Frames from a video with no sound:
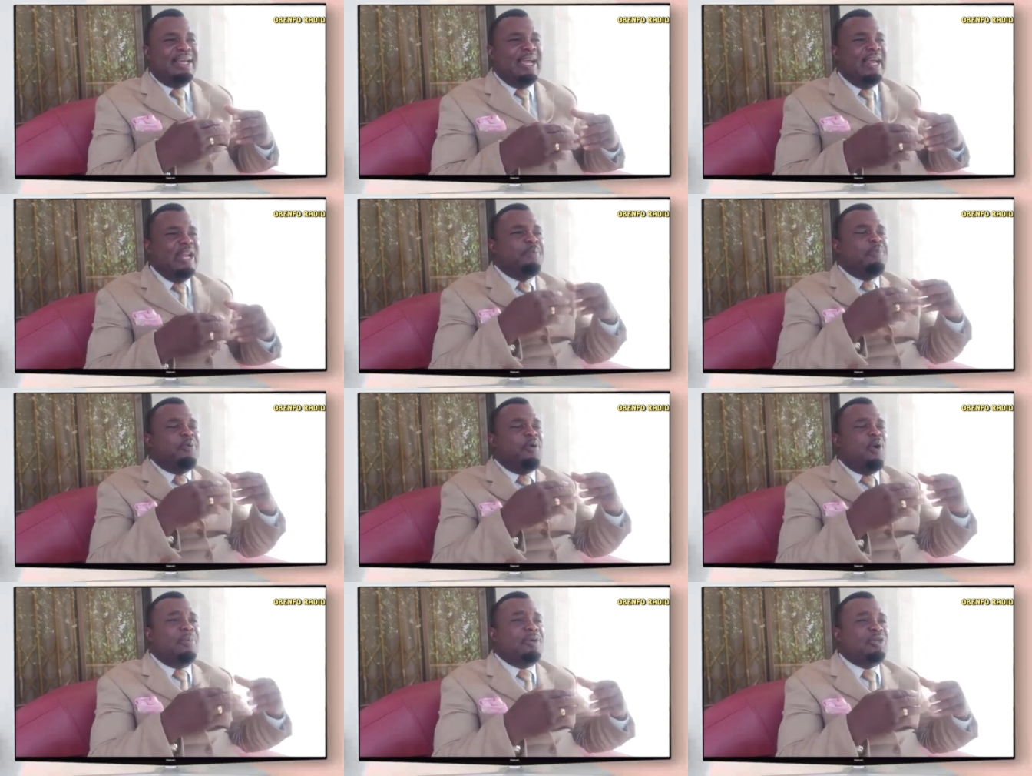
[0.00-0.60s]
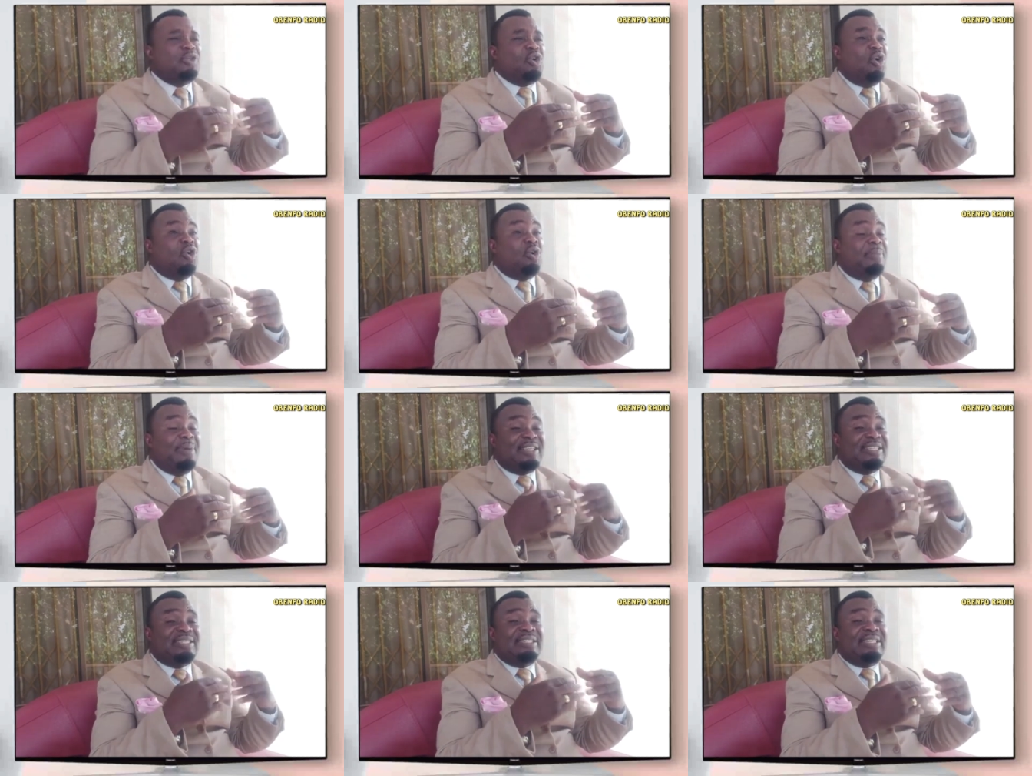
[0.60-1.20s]
Any poem
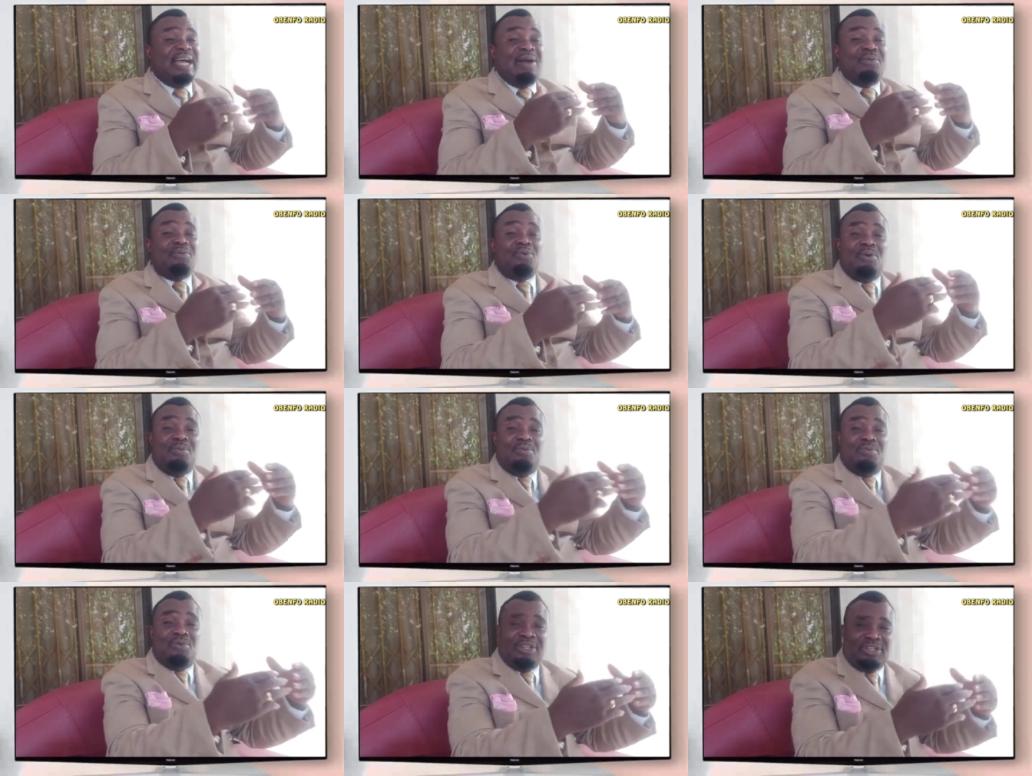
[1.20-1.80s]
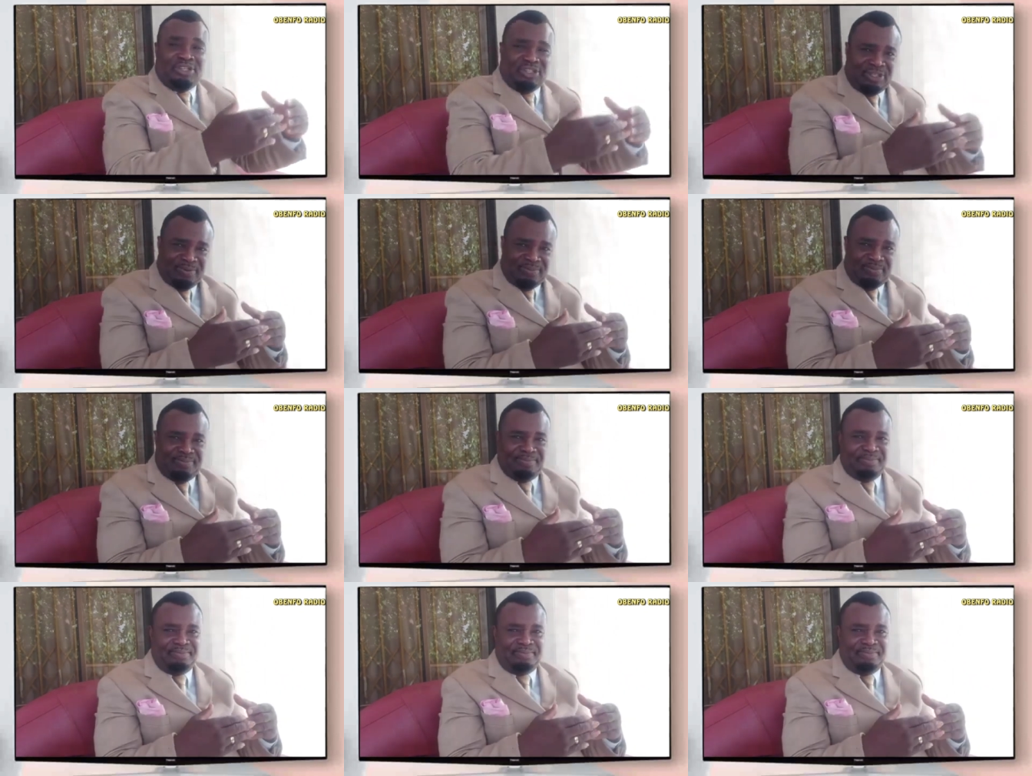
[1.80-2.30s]
don't best sign one watching.